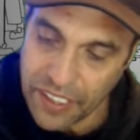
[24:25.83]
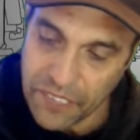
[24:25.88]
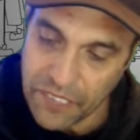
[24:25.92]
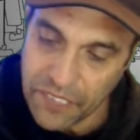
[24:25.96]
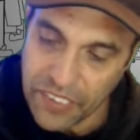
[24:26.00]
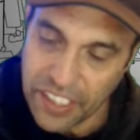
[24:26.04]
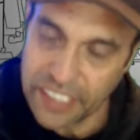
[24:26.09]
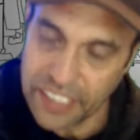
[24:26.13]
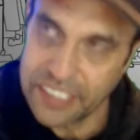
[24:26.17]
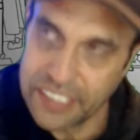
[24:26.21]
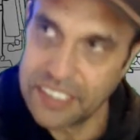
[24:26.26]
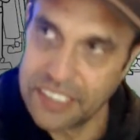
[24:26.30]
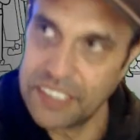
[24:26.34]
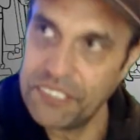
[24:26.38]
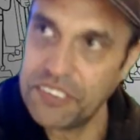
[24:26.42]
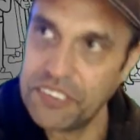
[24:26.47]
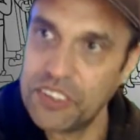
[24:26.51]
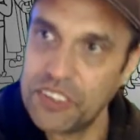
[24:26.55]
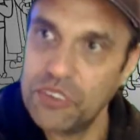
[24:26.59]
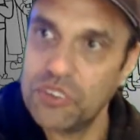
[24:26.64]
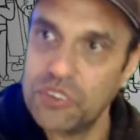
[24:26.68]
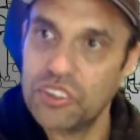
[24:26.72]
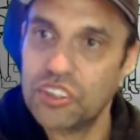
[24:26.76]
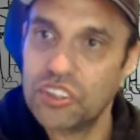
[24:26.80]
it's
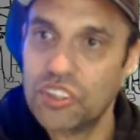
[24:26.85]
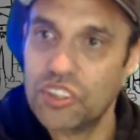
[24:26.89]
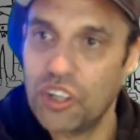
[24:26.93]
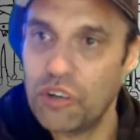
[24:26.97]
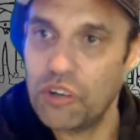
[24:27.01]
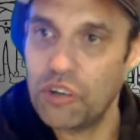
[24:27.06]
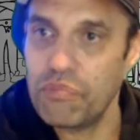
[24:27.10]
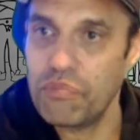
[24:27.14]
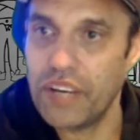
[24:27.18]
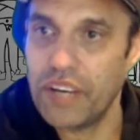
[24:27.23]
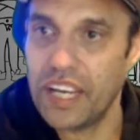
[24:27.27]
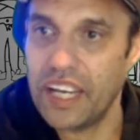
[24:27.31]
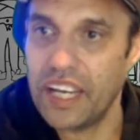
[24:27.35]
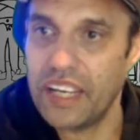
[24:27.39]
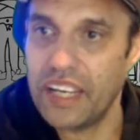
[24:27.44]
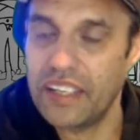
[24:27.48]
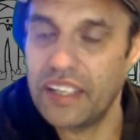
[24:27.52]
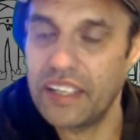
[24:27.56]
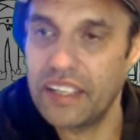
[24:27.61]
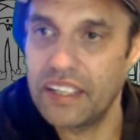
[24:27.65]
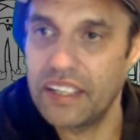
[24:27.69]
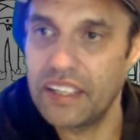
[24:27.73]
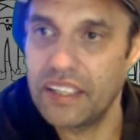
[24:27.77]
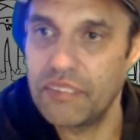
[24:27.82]
difficult to combat,
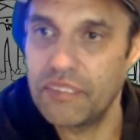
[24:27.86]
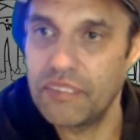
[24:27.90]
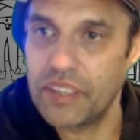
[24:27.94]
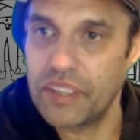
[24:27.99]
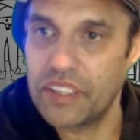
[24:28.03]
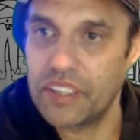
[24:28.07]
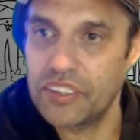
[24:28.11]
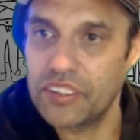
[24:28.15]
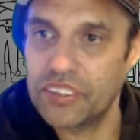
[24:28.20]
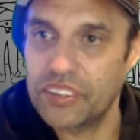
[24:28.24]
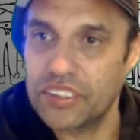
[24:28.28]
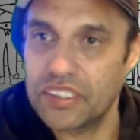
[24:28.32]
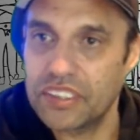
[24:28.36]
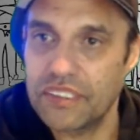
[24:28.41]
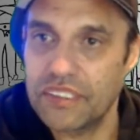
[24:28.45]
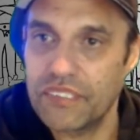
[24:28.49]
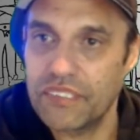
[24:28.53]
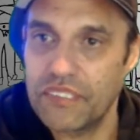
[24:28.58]
because